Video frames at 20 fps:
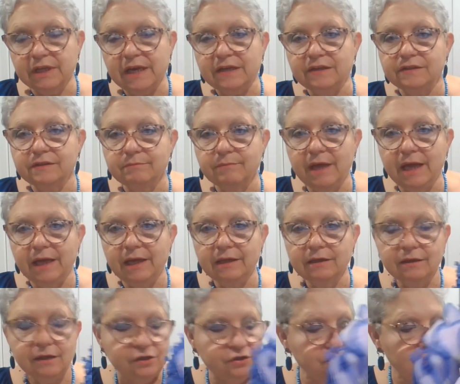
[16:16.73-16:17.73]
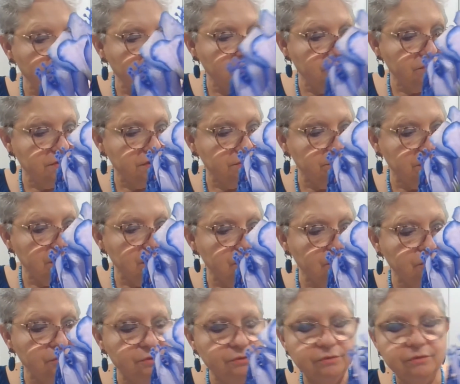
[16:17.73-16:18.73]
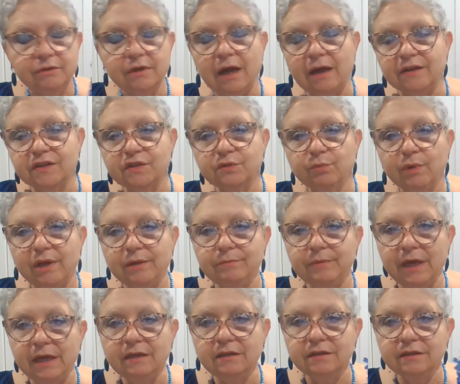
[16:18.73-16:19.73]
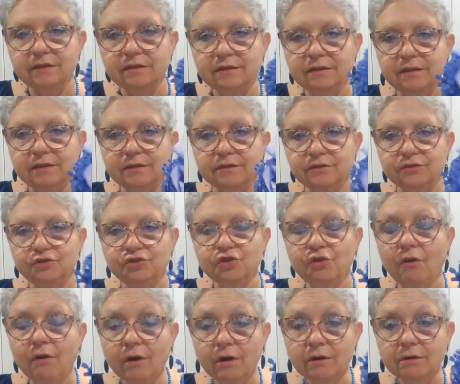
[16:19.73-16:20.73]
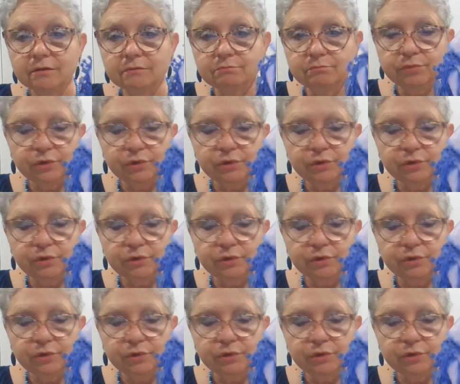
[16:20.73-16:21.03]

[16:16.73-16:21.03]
placemat I chose was blue. I spray painted the jar